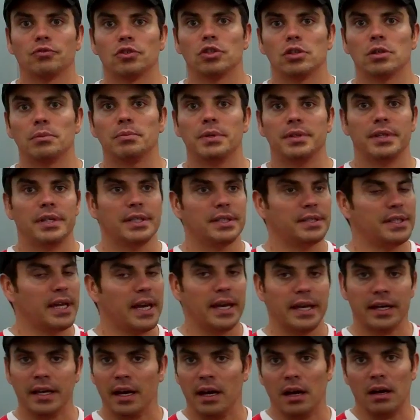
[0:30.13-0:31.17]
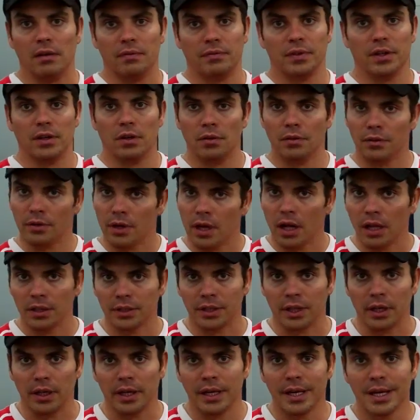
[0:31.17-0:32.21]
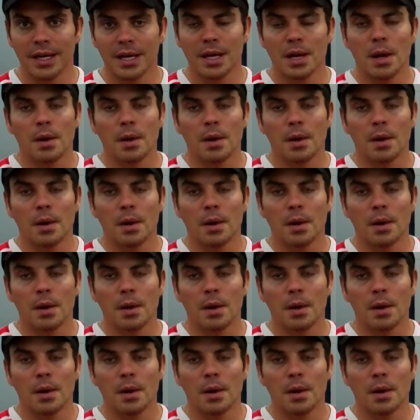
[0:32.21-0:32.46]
room and then take off. You know, they're all done.